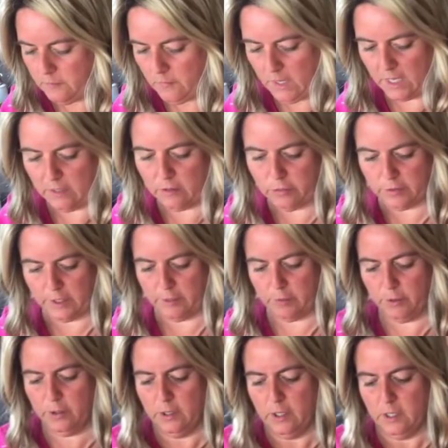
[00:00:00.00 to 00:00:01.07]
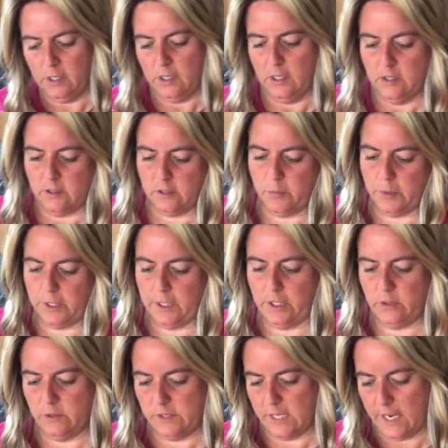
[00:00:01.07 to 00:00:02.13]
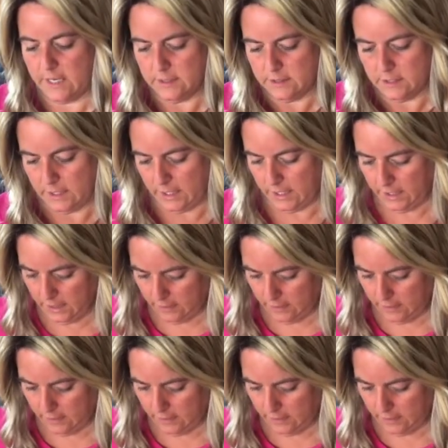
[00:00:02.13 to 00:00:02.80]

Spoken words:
and the flavor. So we're going to use that today.